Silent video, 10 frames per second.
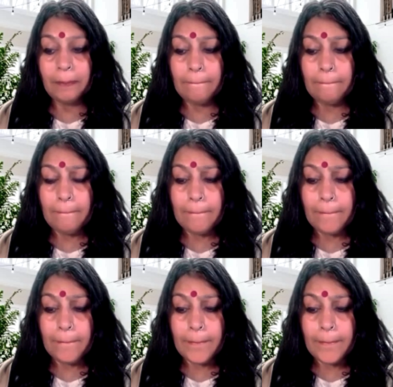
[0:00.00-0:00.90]

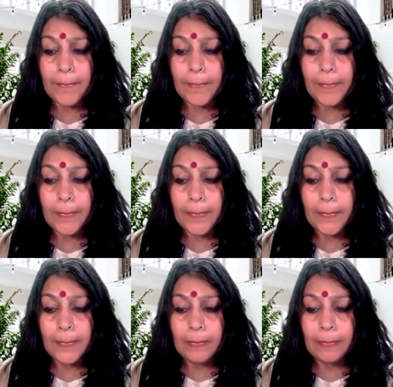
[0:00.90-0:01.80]

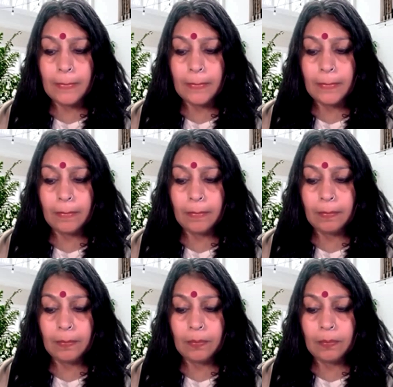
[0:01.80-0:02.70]

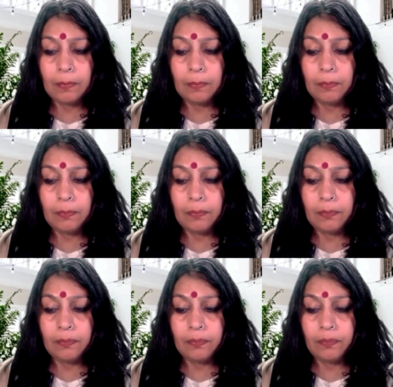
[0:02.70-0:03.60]

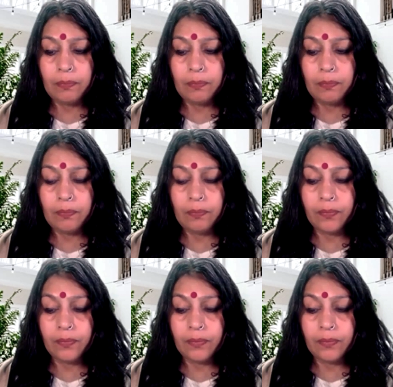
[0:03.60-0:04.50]

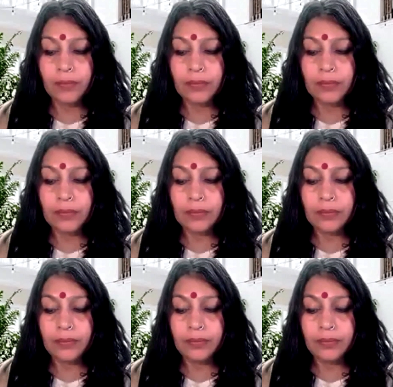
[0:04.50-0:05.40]

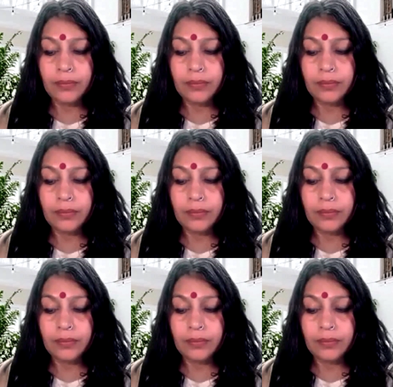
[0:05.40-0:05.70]
Nobody speaks.